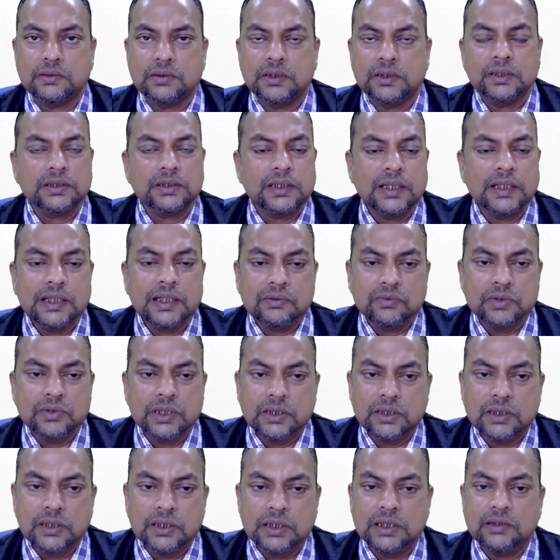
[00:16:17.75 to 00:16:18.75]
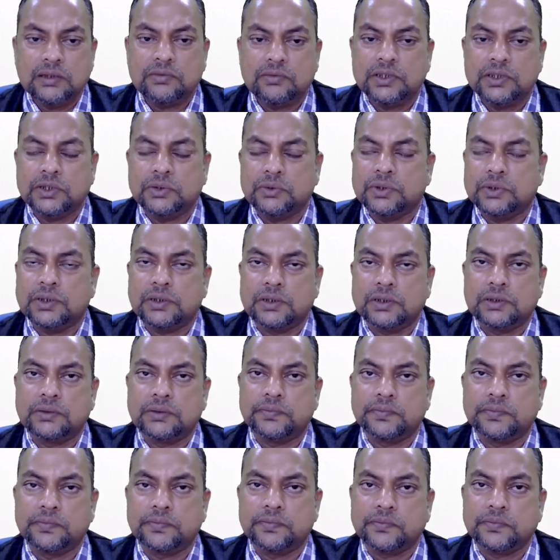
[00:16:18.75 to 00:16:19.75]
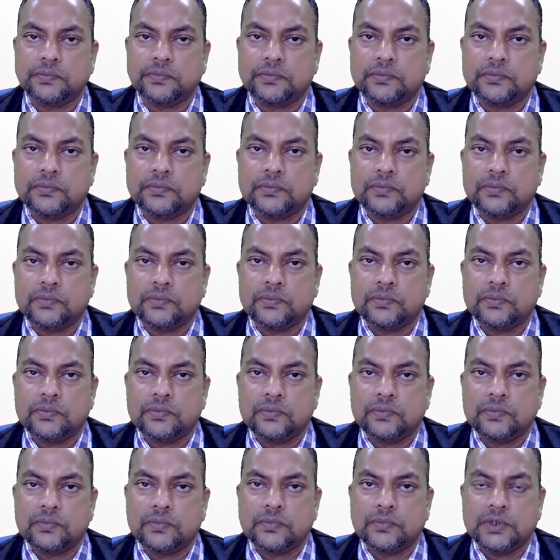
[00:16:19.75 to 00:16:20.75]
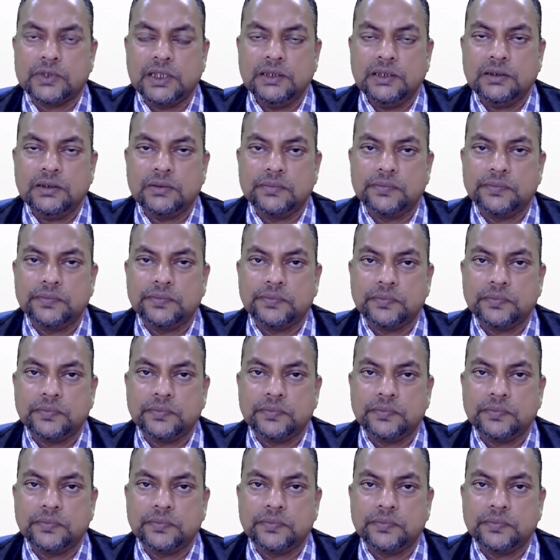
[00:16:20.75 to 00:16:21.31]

It is there within the individuals. Right?